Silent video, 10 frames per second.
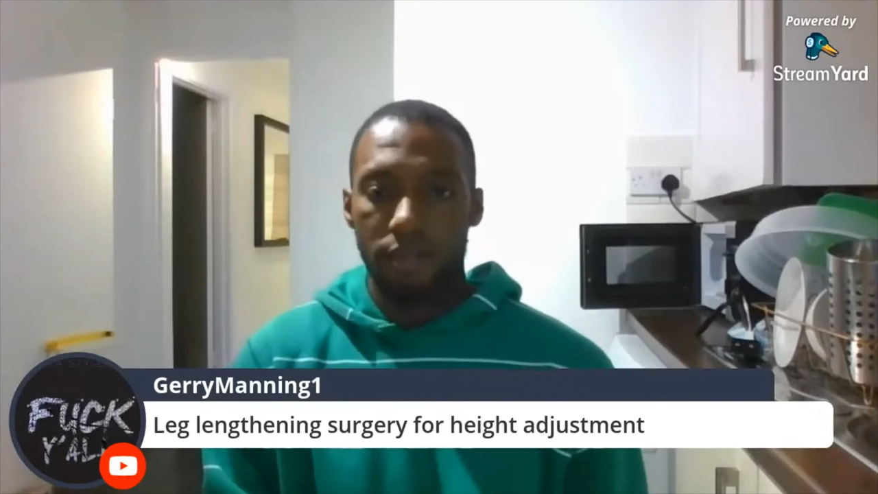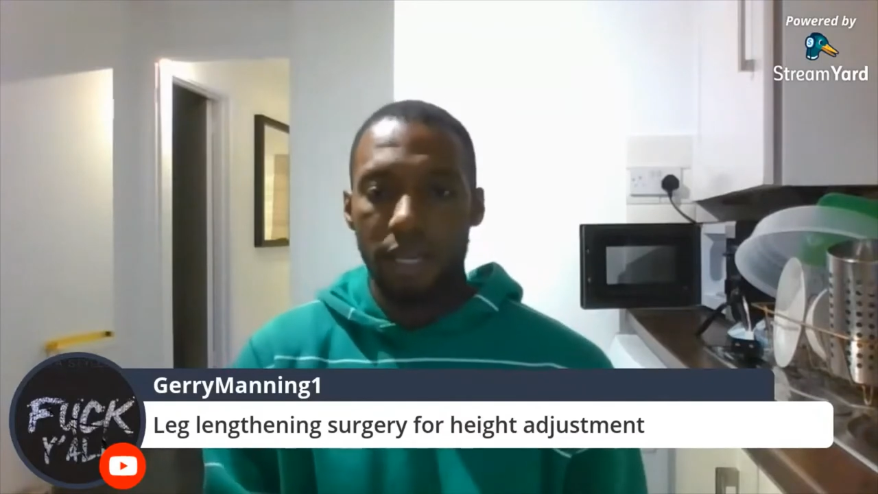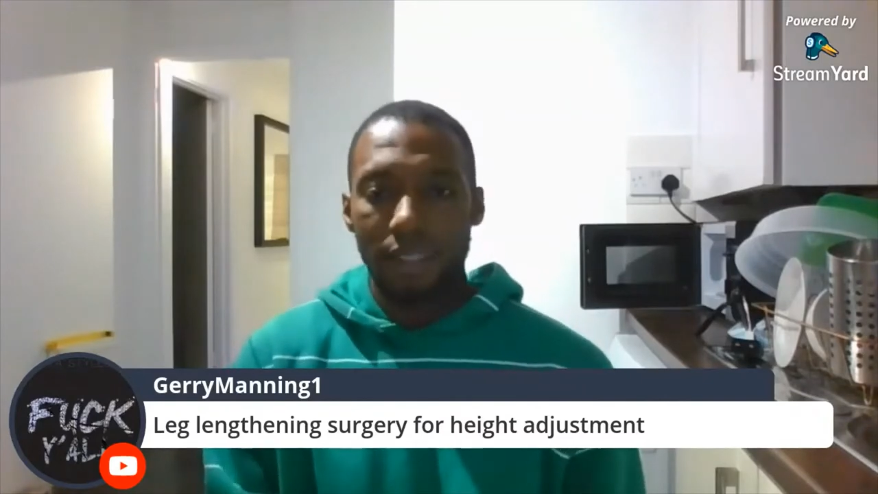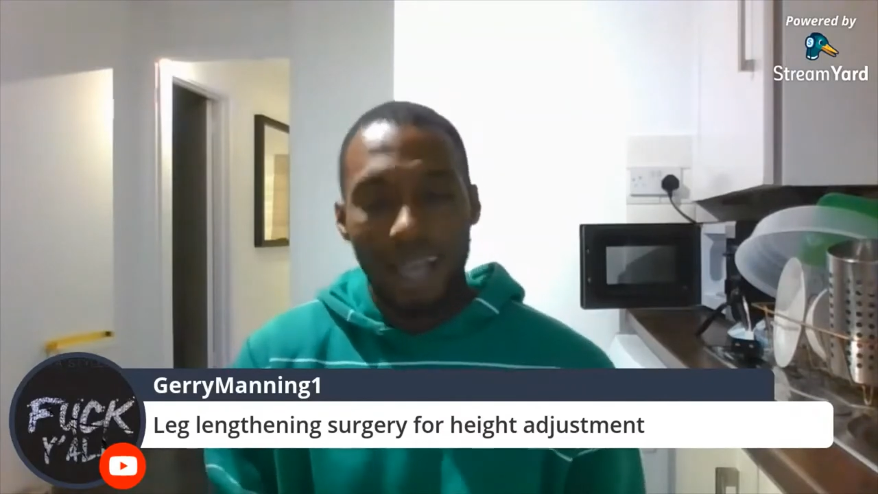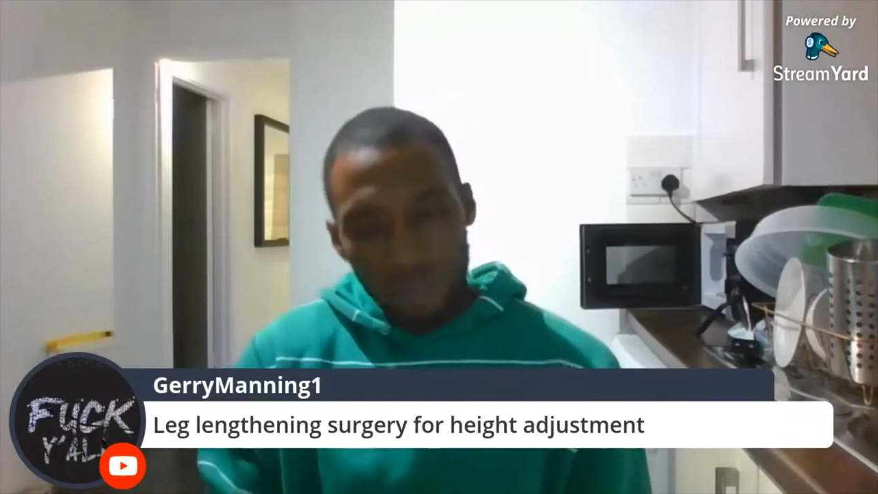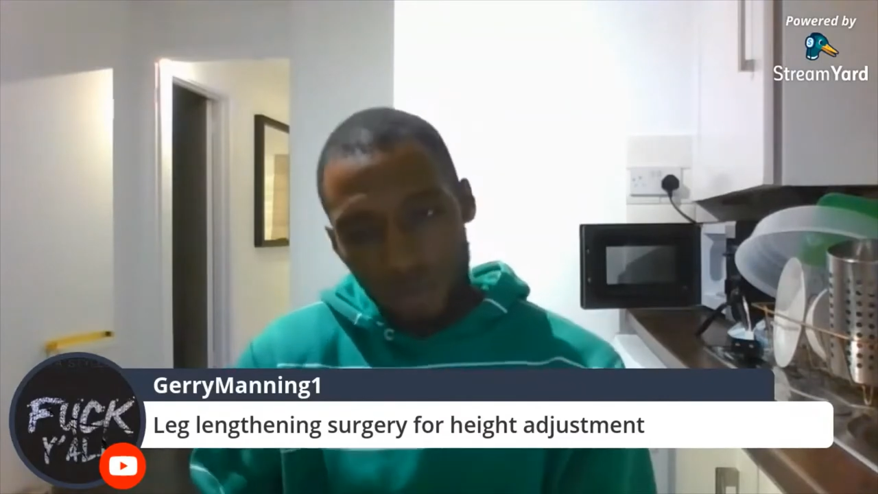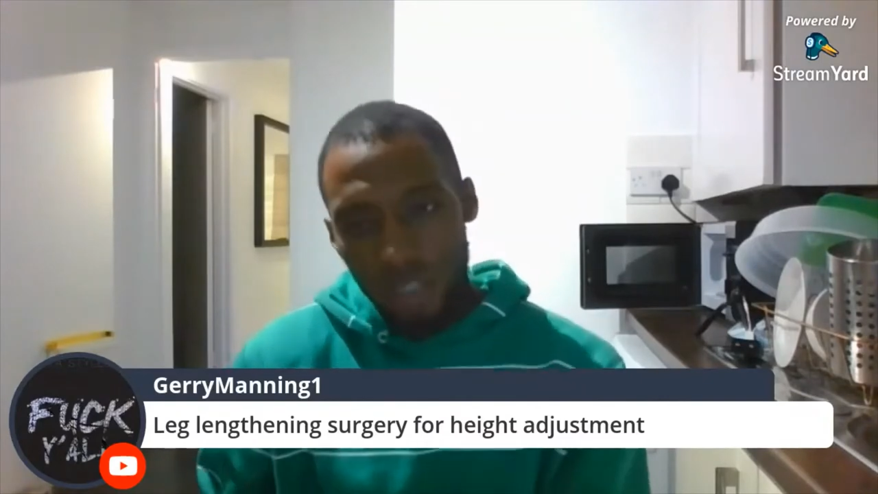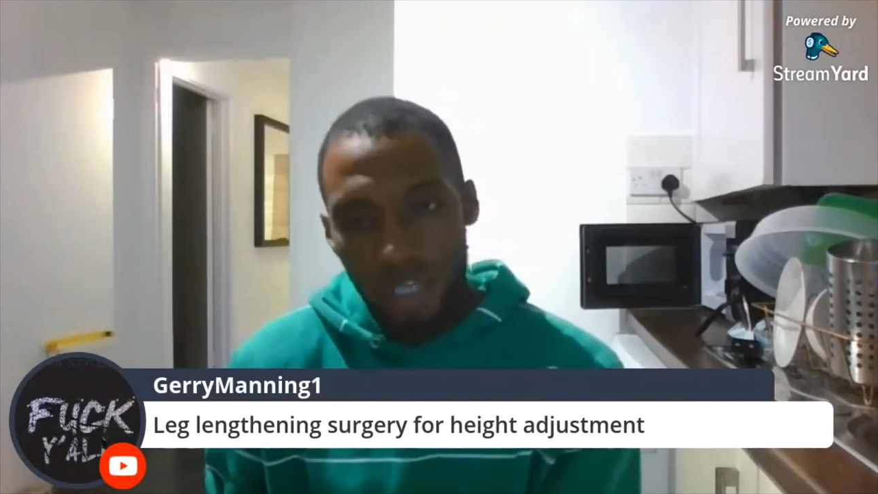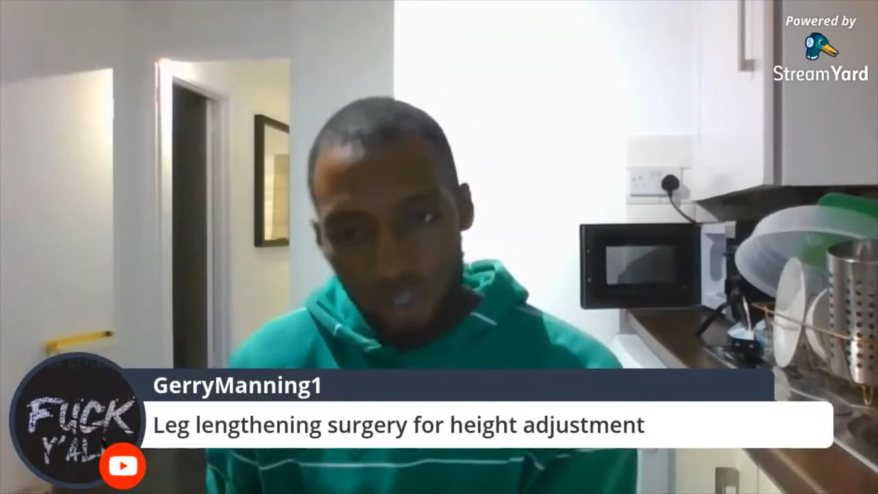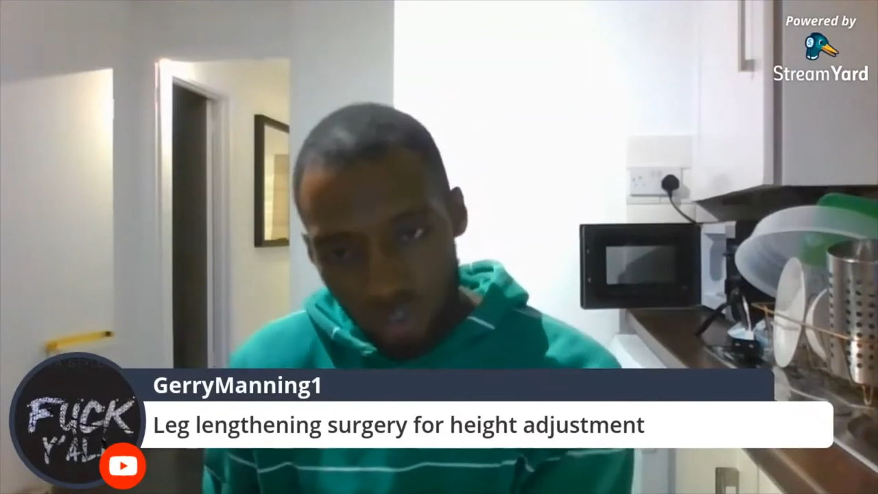Yeah, that's
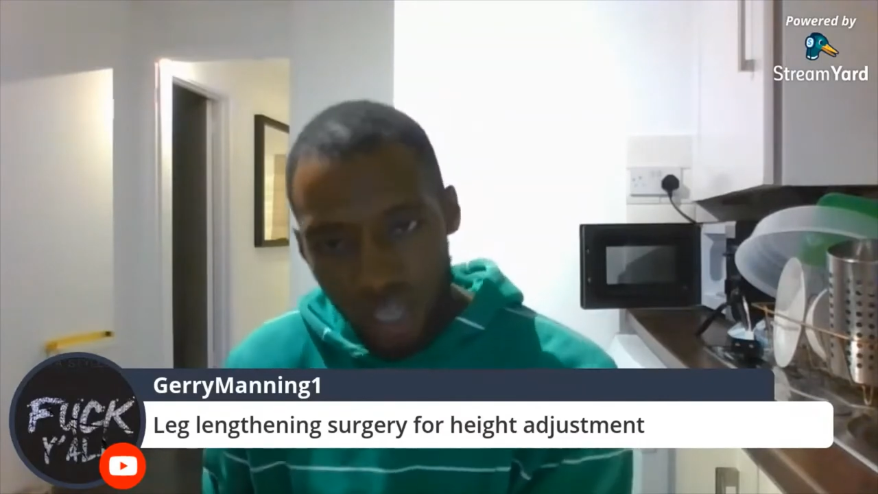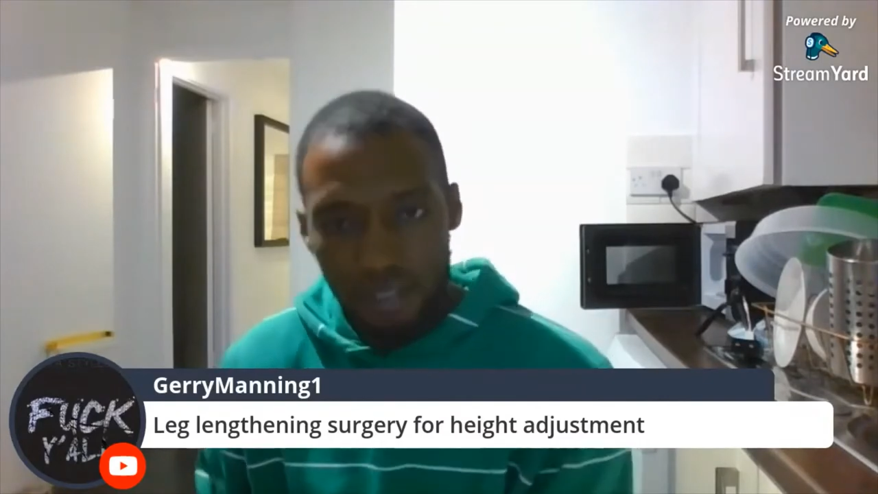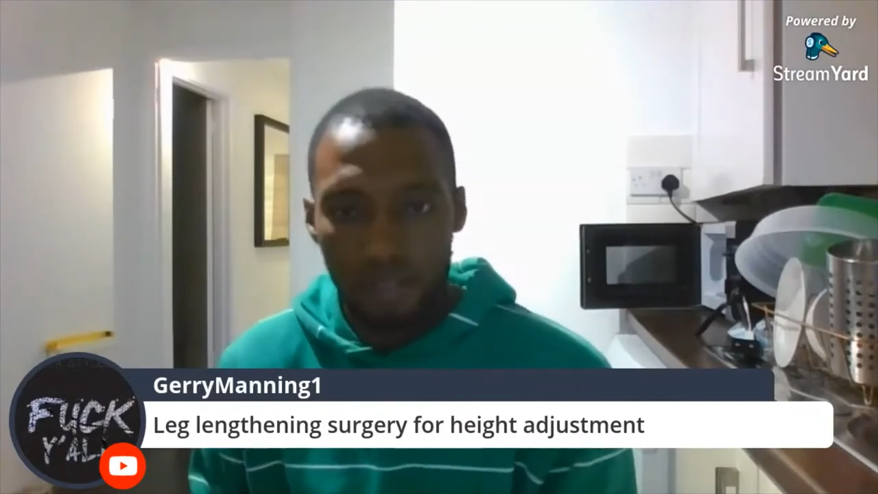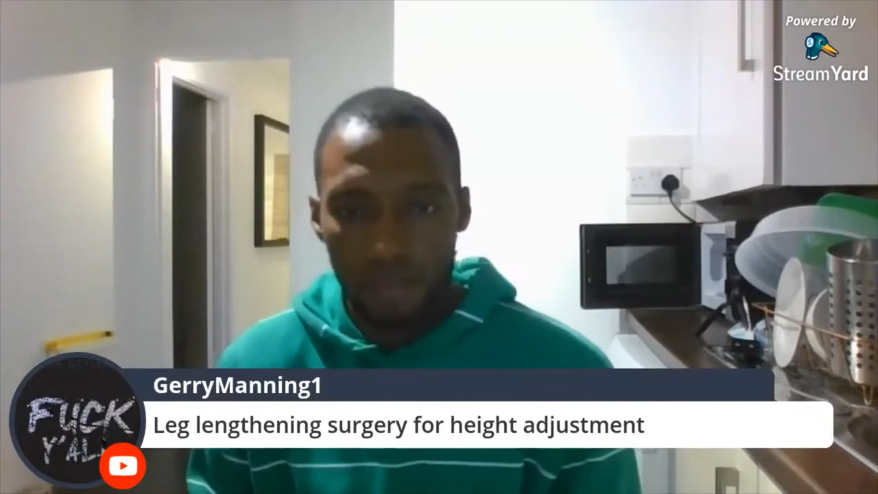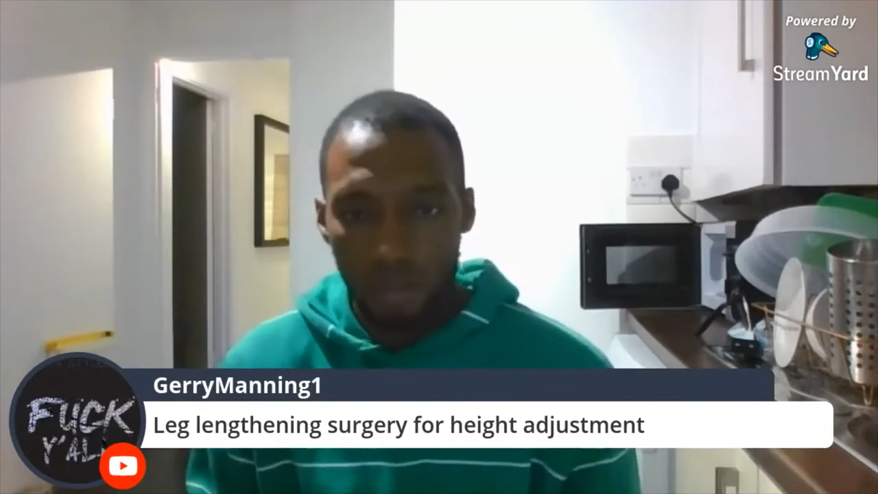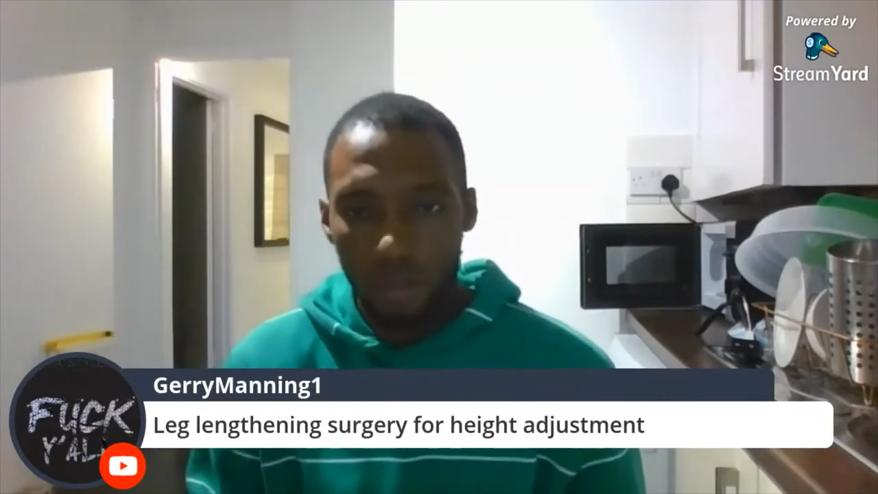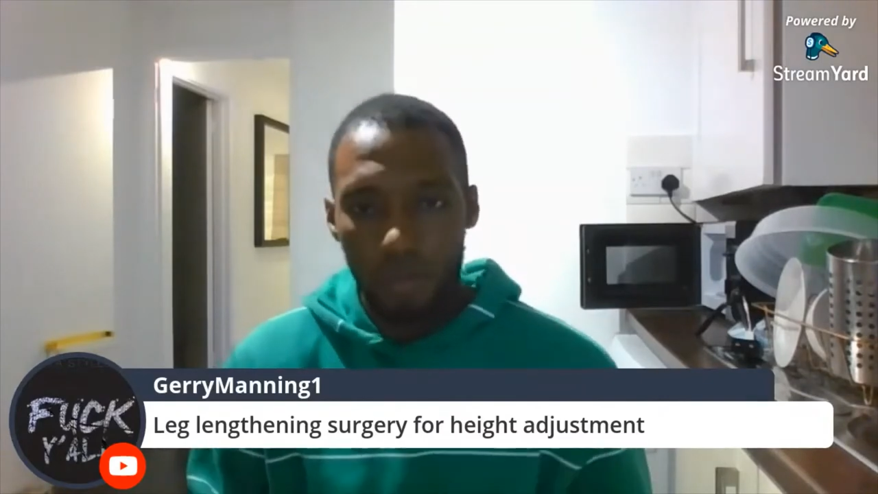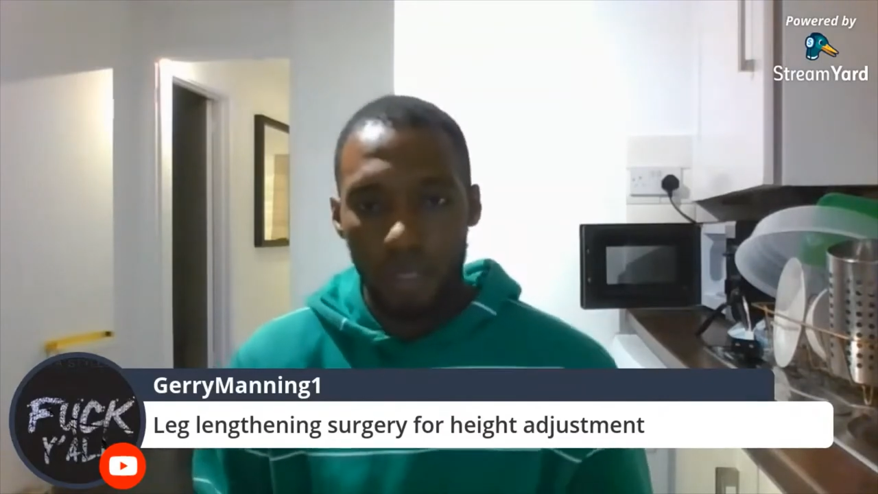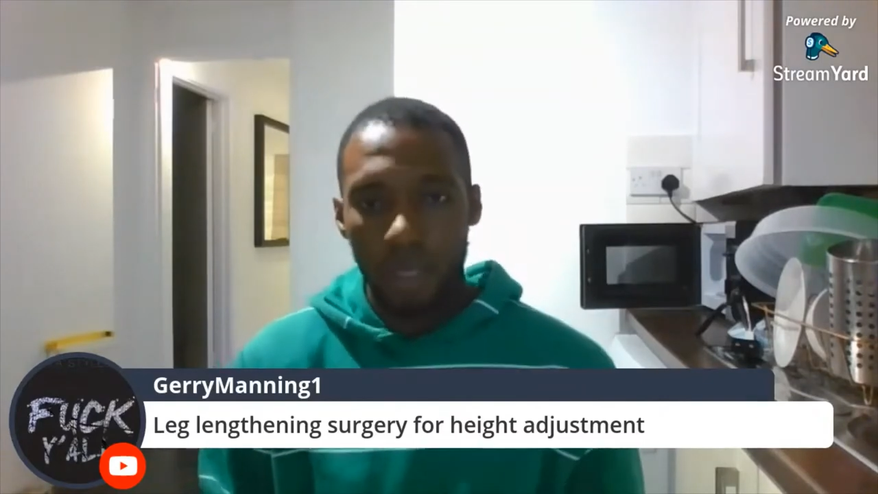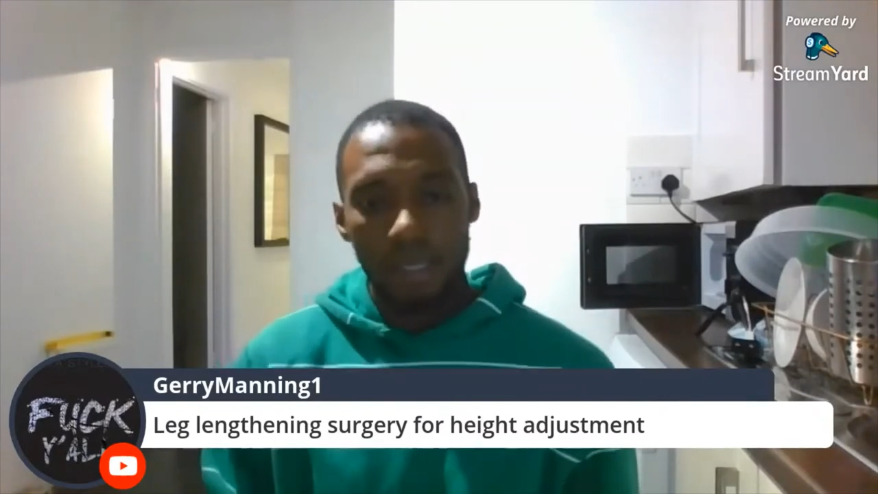what attractive to
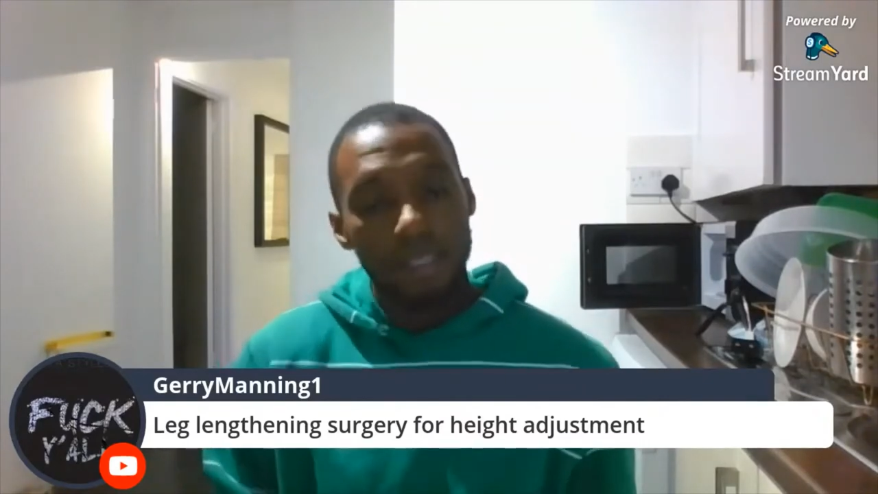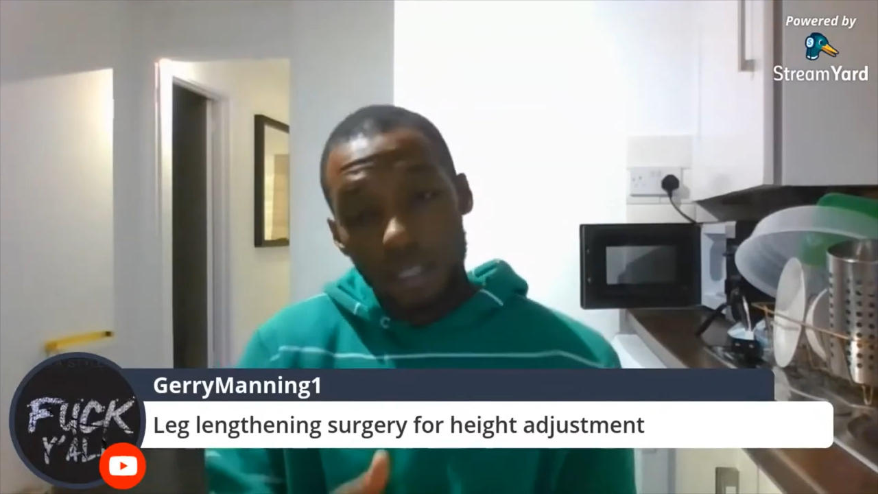women.